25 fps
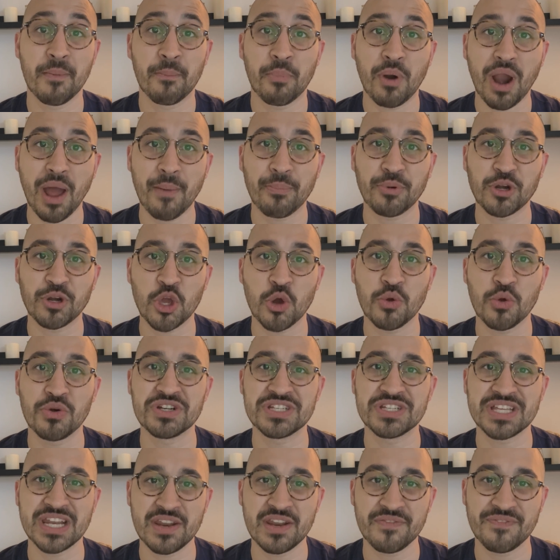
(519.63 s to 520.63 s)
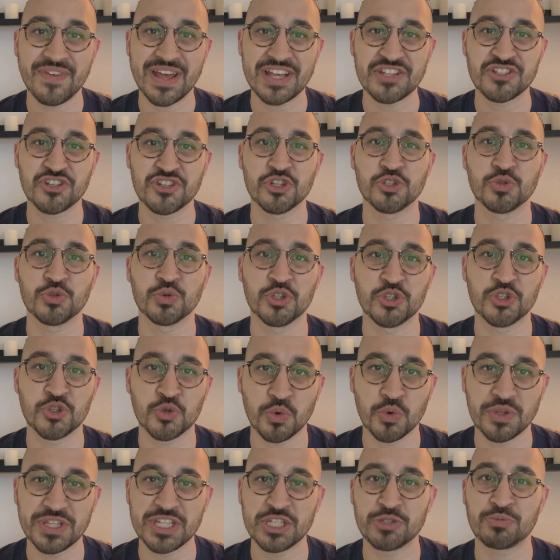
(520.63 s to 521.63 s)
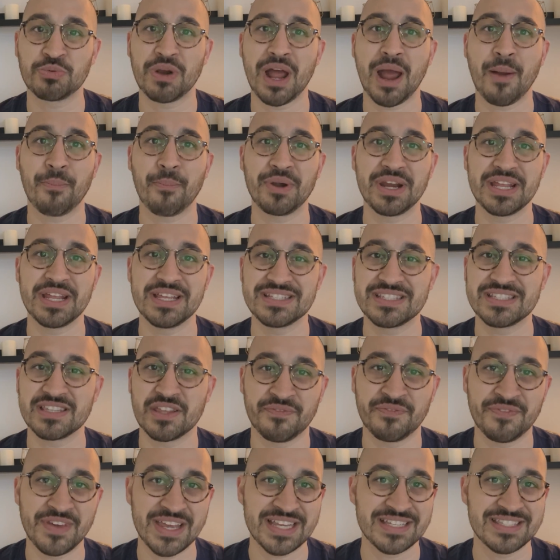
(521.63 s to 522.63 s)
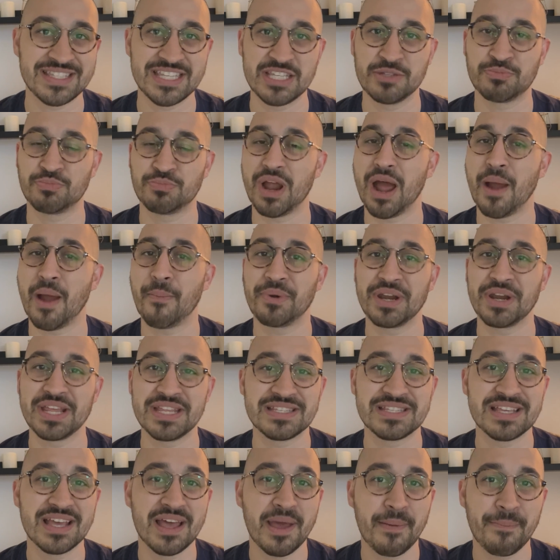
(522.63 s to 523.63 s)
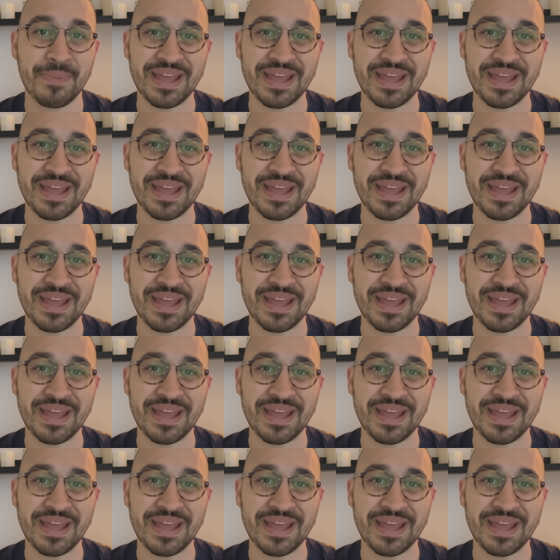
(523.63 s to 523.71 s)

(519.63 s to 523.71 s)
property owners and investors to insure these properties, to fix these properties,